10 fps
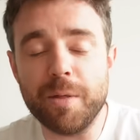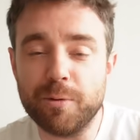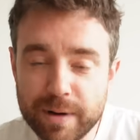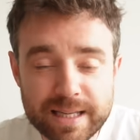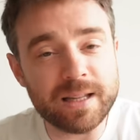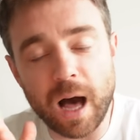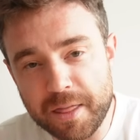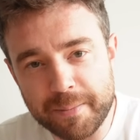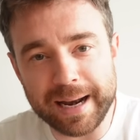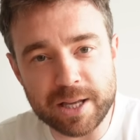and the reason that
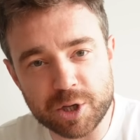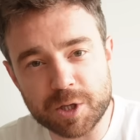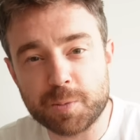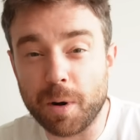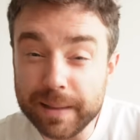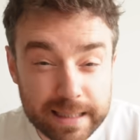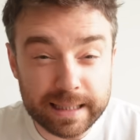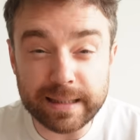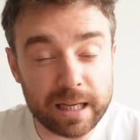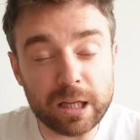other managers probably
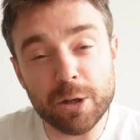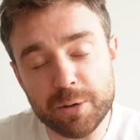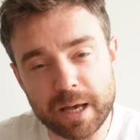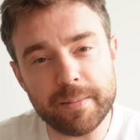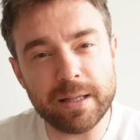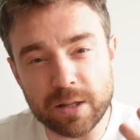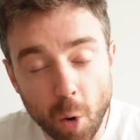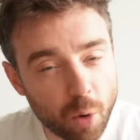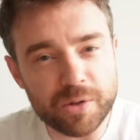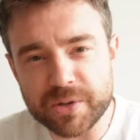didn't include him in
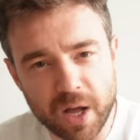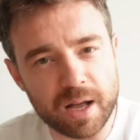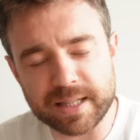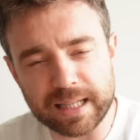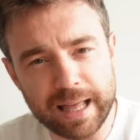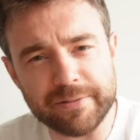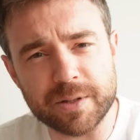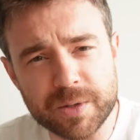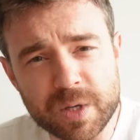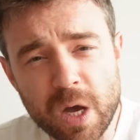all the starting
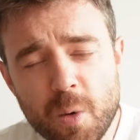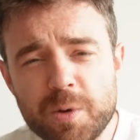11s